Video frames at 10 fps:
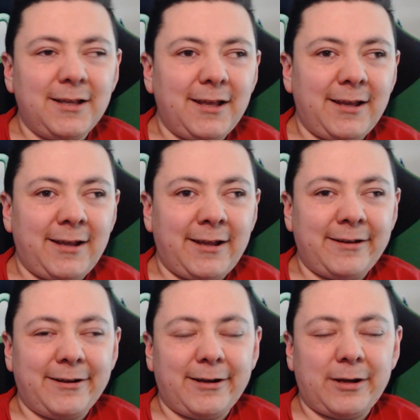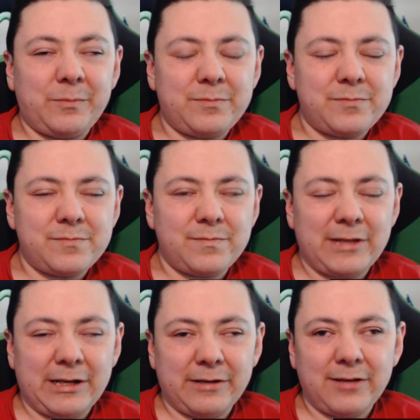And,
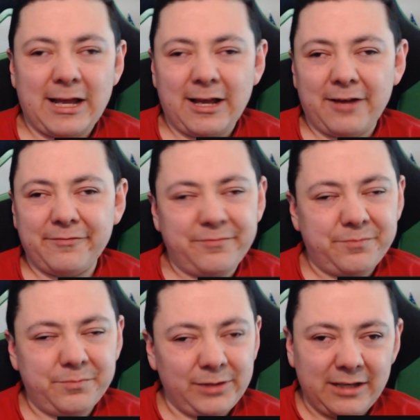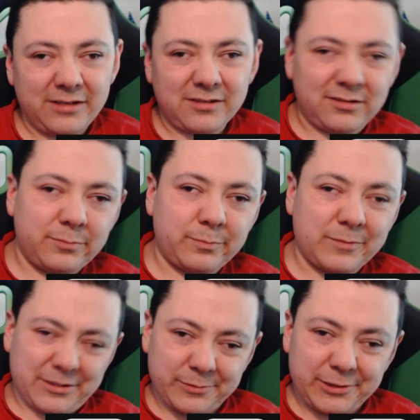I have links
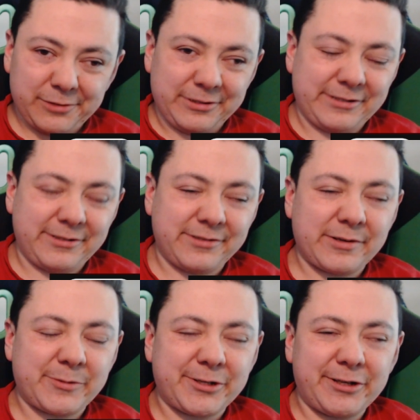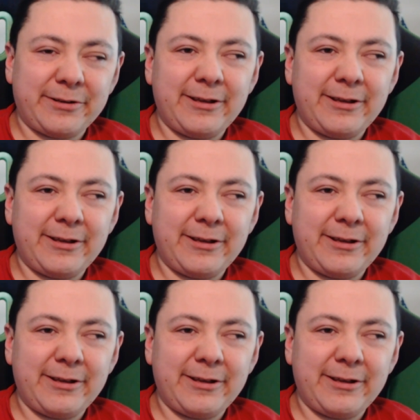down below in the description.